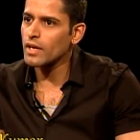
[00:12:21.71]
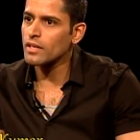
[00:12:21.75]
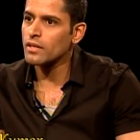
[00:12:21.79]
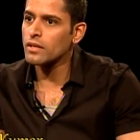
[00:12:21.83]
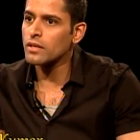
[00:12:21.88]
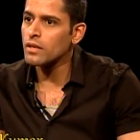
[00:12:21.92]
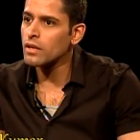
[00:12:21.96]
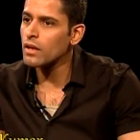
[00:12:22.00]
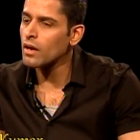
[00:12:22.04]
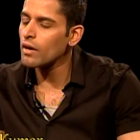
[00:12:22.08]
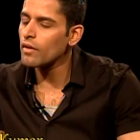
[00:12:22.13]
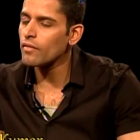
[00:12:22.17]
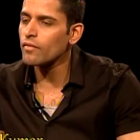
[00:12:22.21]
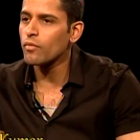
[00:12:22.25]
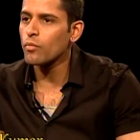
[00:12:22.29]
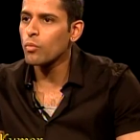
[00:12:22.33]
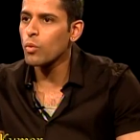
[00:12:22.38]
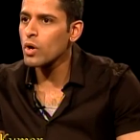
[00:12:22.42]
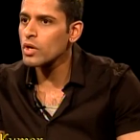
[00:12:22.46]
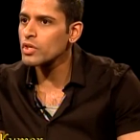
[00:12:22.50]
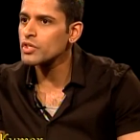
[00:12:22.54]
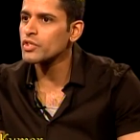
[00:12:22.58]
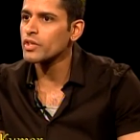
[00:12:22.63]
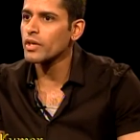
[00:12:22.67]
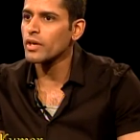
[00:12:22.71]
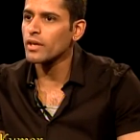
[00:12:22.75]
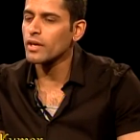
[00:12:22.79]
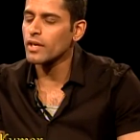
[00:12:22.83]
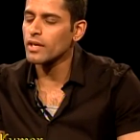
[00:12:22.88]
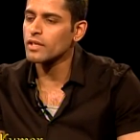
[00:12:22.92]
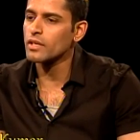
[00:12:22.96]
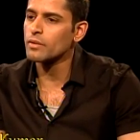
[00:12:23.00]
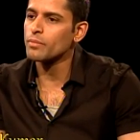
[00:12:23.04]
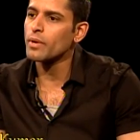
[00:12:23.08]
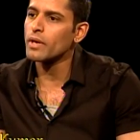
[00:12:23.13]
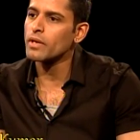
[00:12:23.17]
love watching
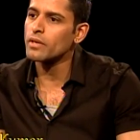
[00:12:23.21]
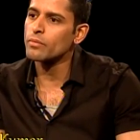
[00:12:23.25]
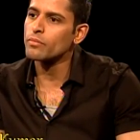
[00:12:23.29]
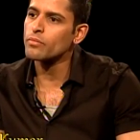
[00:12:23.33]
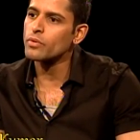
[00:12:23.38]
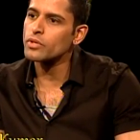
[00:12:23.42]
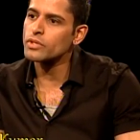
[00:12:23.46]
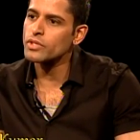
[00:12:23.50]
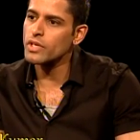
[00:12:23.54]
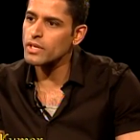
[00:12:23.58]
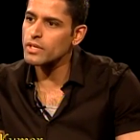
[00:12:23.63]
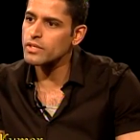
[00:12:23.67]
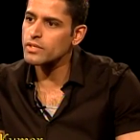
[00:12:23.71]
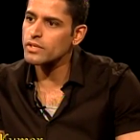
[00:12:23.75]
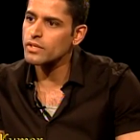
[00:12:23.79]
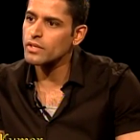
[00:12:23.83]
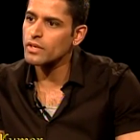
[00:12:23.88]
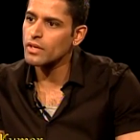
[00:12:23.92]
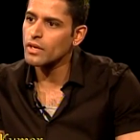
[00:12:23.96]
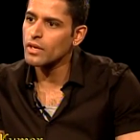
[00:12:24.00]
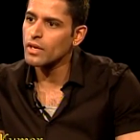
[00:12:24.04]
independent projects.